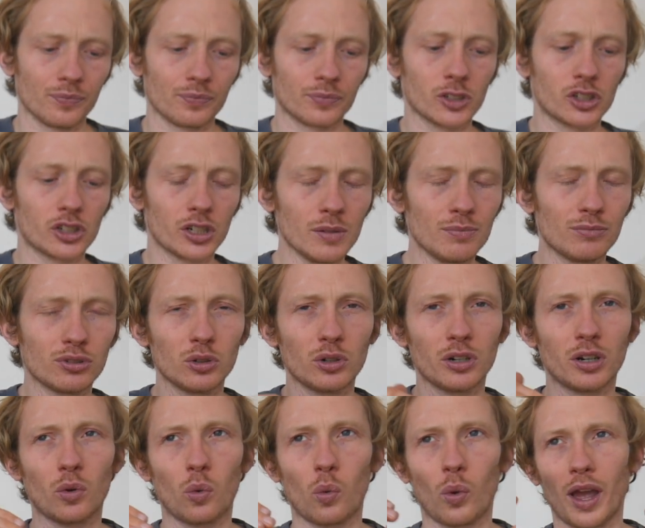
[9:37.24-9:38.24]
She brewed
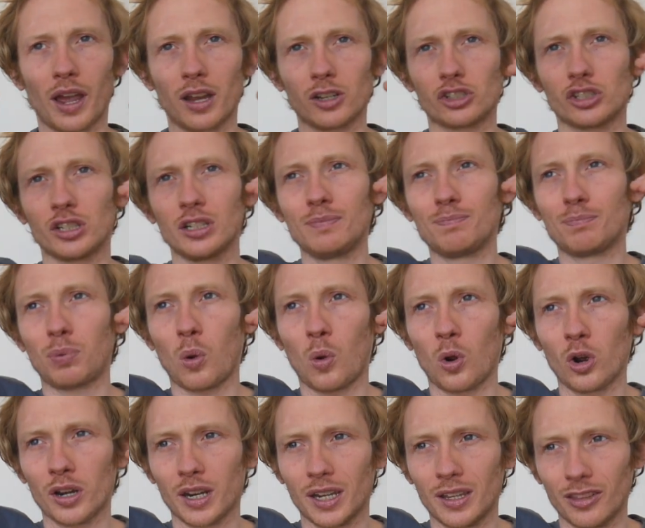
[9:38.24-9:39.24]
in a way, she
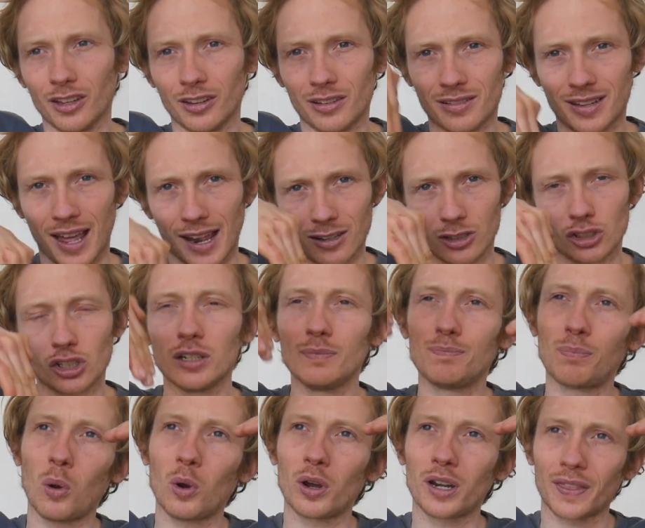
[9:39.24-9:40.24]
poured in the center, she
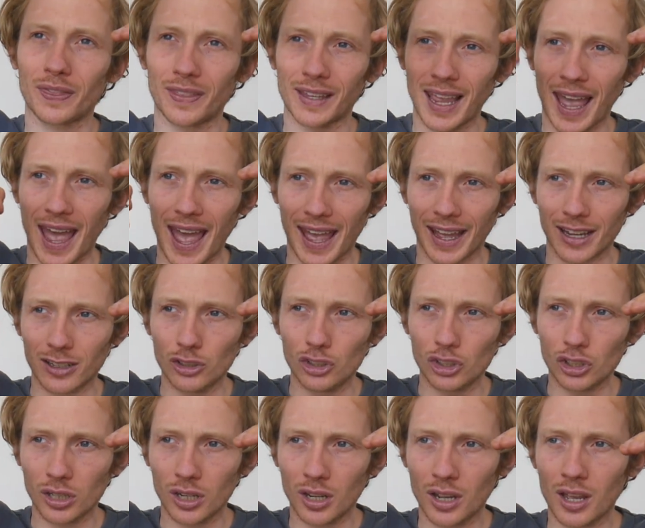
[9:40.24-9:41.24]
poured at the
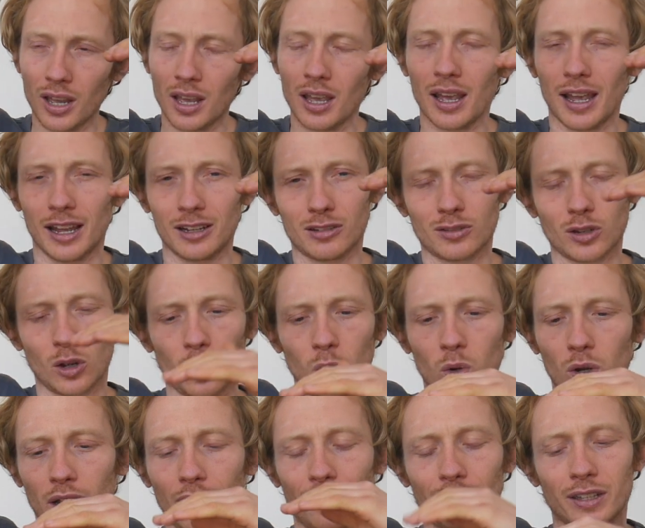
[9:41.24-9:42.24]
edge, and
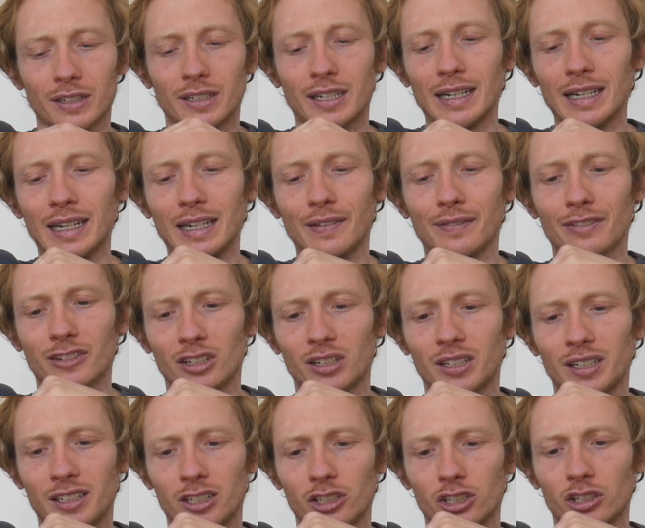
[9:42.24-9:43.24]
so if the tea leaves are
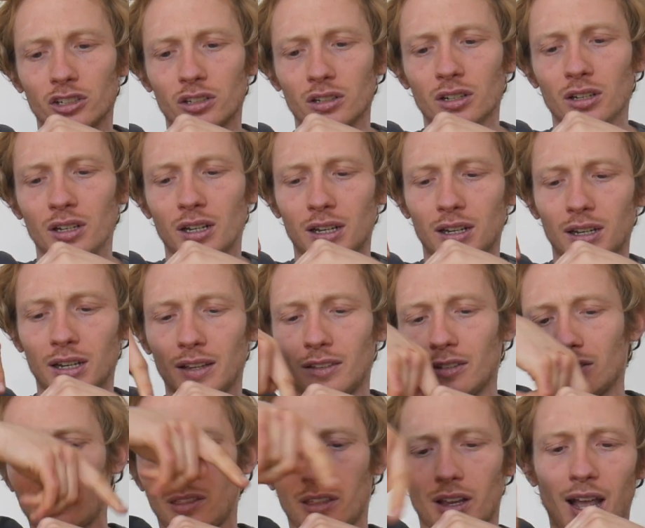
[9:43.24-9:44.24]
here, and
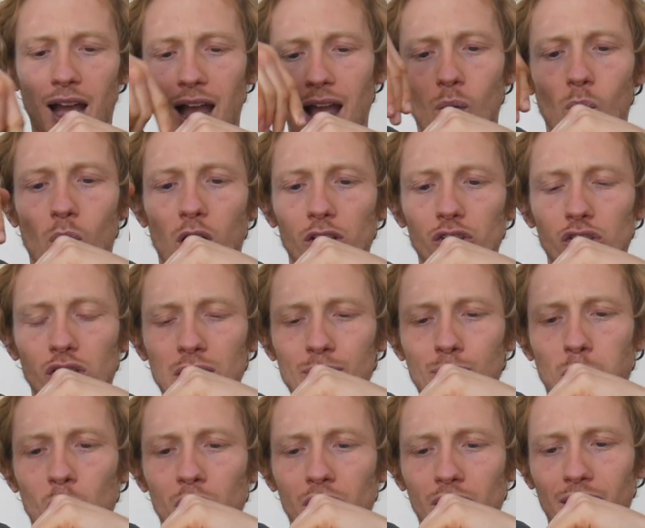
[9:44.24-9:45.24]
this is the Gaiwan, she
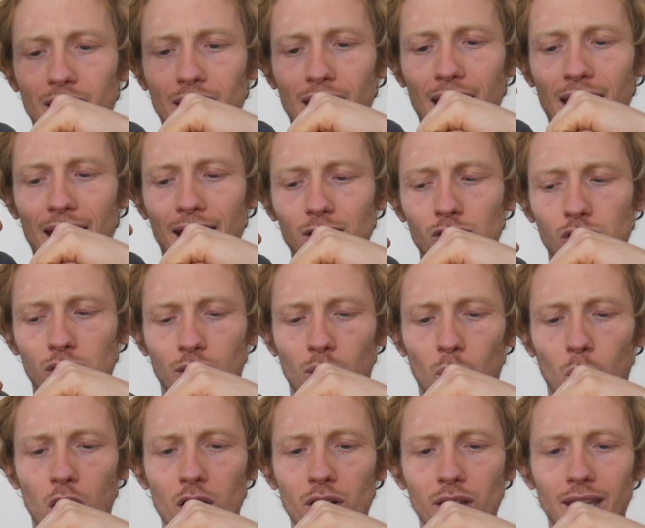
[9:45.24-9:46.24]
poured at the edge, so the
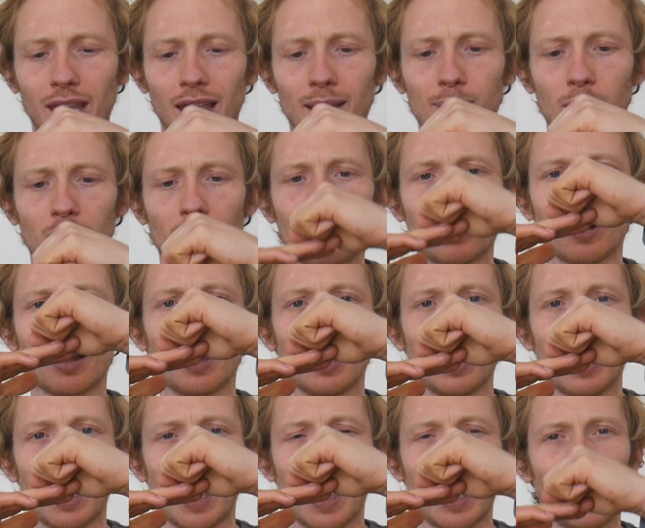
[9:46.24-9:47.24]
water came up,
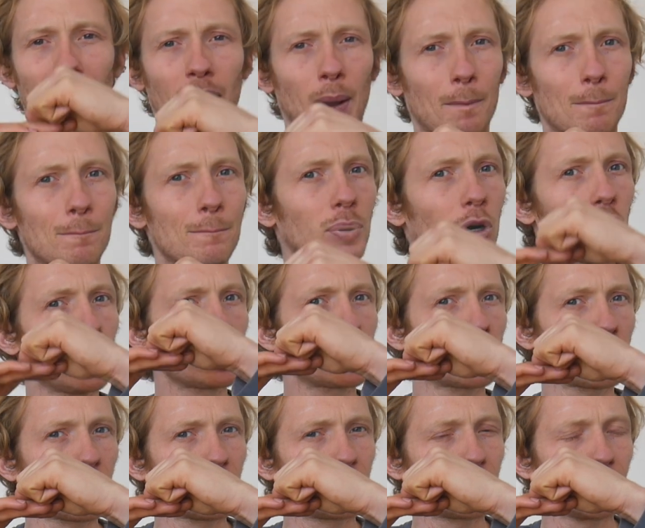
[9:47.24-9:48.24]
and I
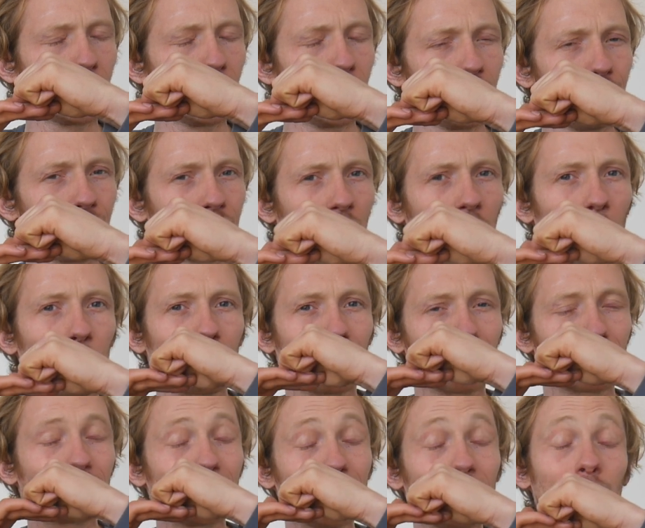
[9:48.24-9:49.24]
pushed the tea leaves up, and
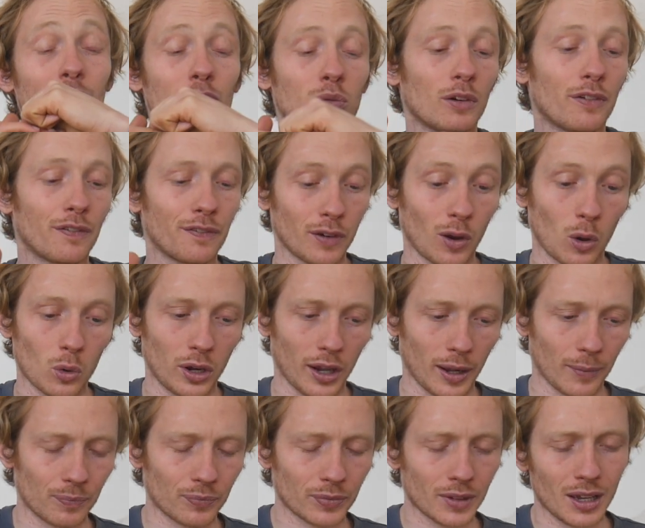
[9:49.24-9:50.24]
the tea leaves were floating.